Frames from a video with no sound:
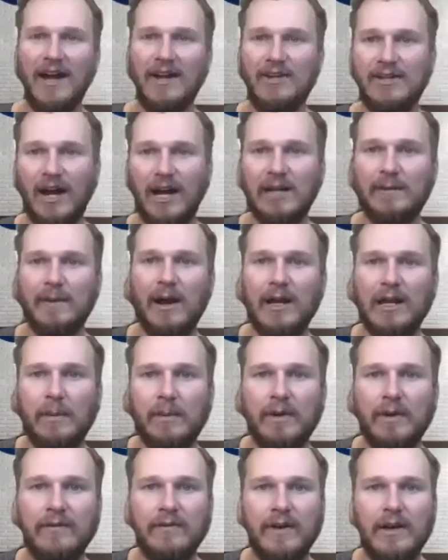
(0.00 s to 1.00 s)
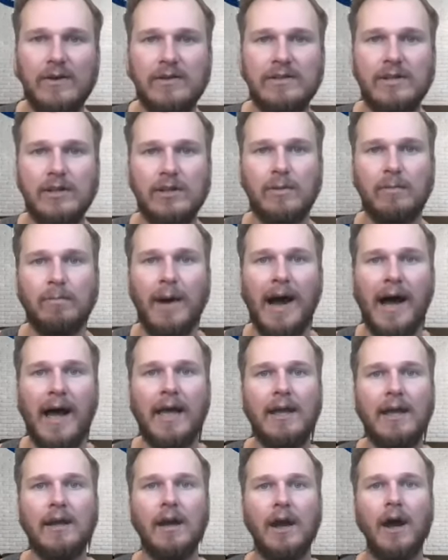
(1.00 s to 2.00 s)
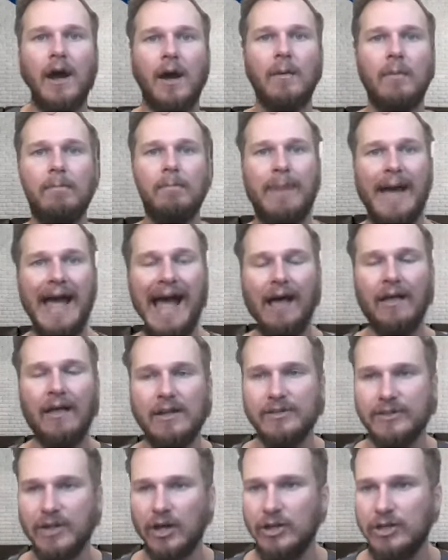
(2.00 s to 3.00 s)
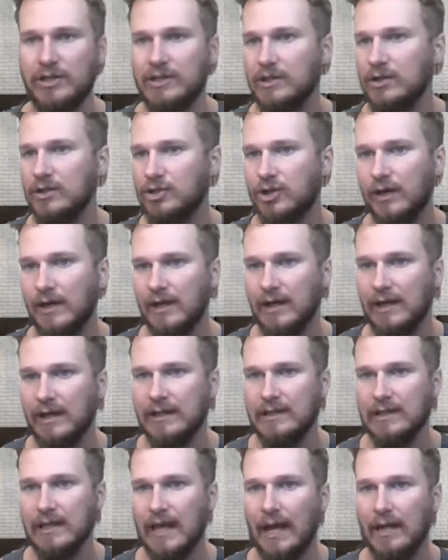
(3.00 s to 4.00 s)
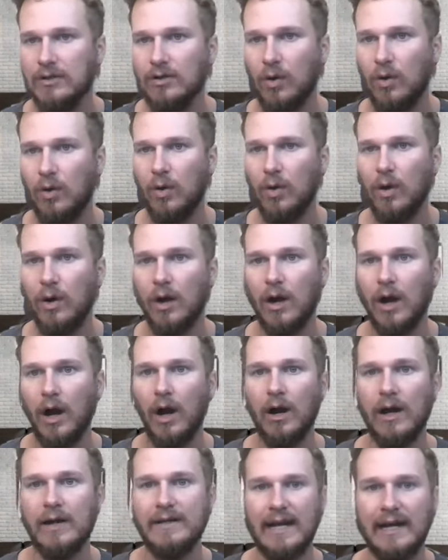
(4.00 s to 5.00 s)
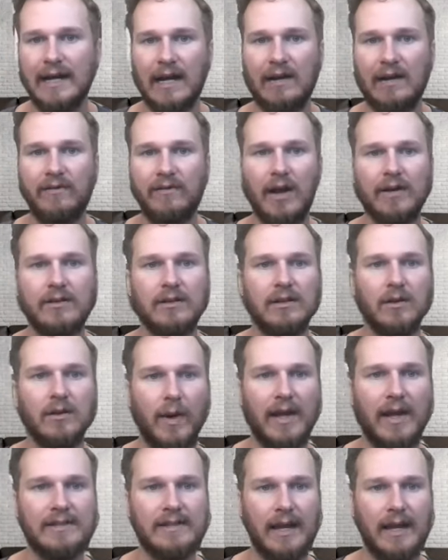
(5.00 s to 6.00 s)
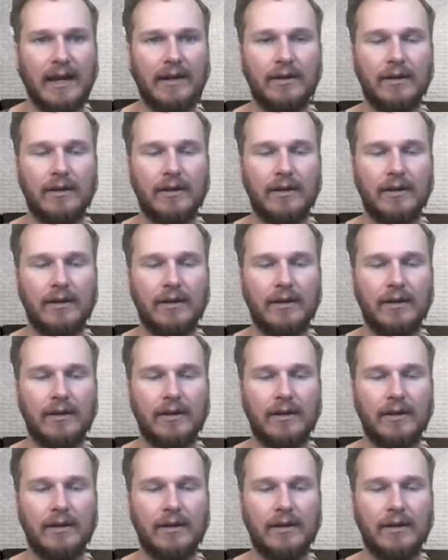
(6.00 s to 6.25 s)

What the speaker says: you talked about in a couple of your videos buying pallets. Are you still trying to get into that, or is that kind of gone to the wayside?